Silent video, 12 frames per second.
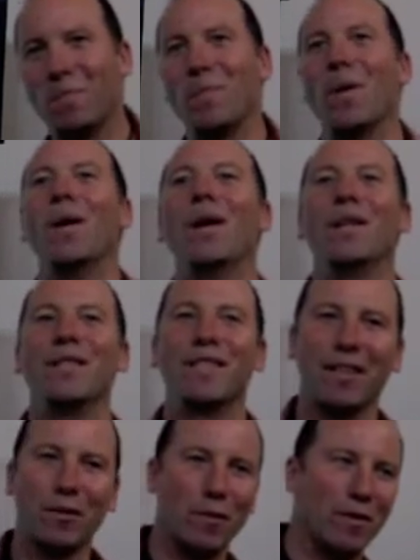birds
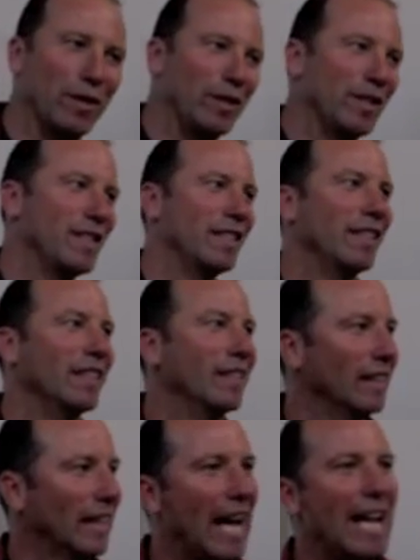and the rivers and
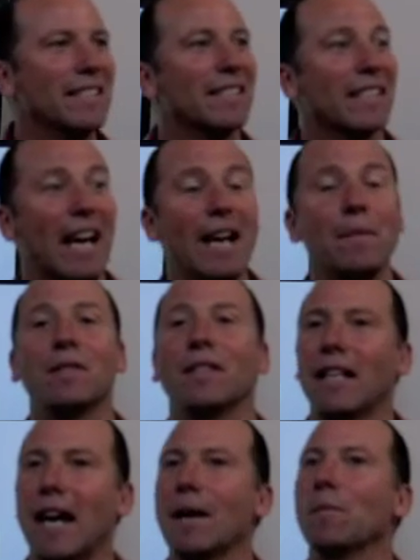the landscapes
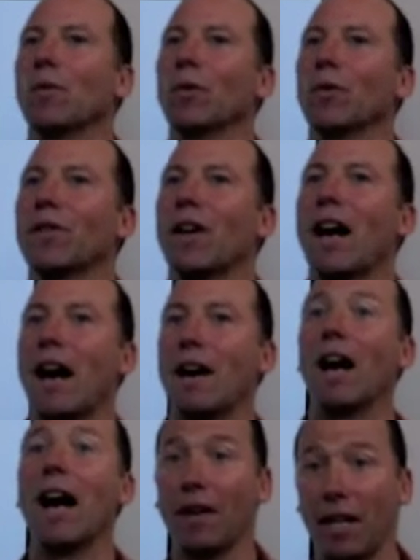and the animals
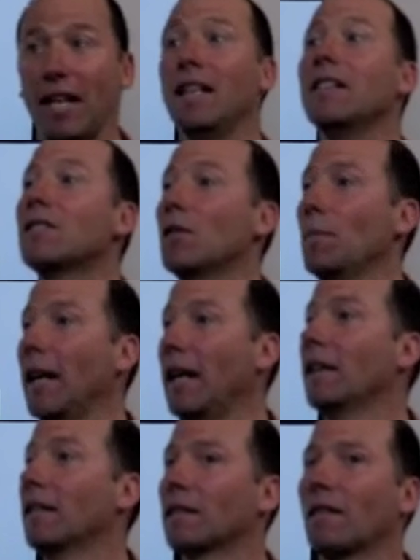are kin to me.
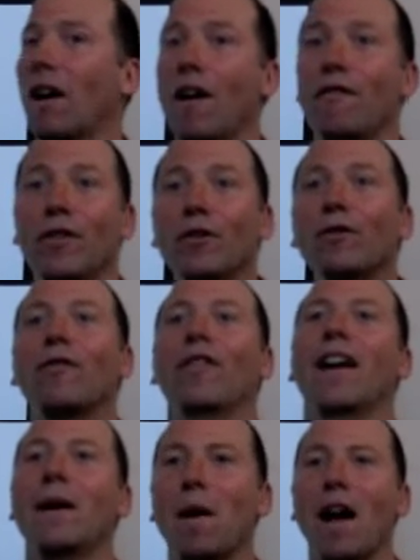I feel for
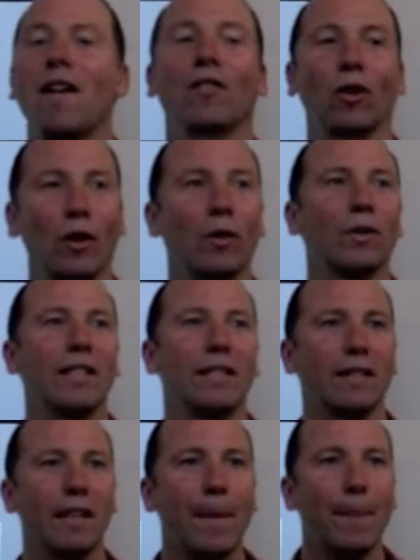them. I have loyalty
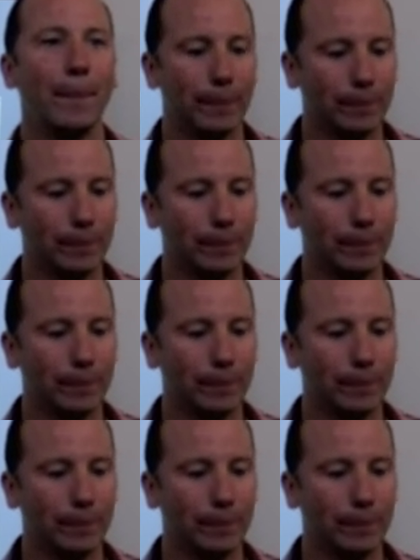to them.